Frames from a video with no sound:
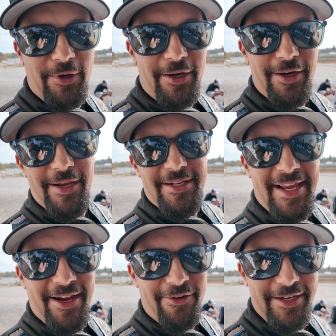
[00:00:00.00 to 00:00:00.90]
we're
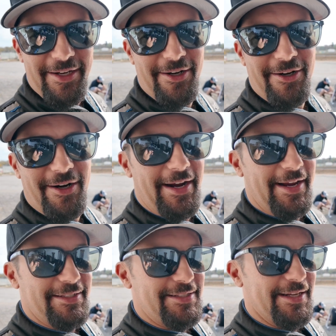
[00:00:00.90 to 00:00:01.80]
down here
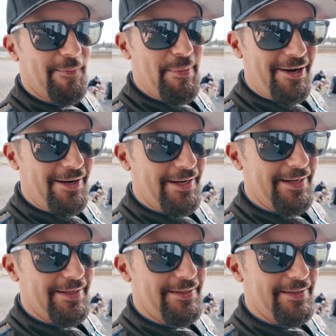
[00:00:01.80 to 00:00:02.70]
at
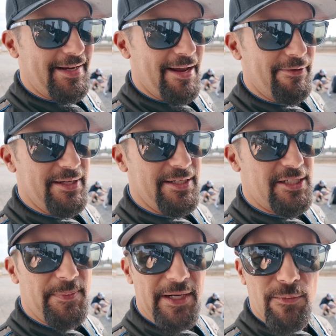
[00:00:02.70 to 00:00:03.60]
Marion County
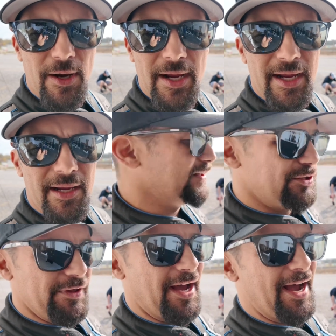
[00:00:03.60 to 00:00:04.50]
Speedway.
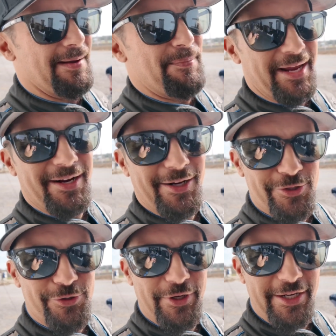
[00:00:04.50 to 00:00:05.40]
Do the high bank
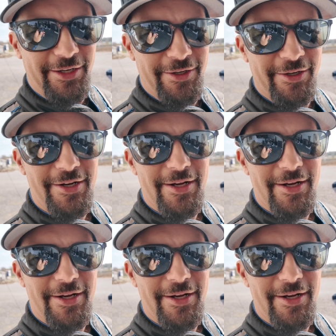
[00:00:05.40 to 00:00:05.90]
hustle here.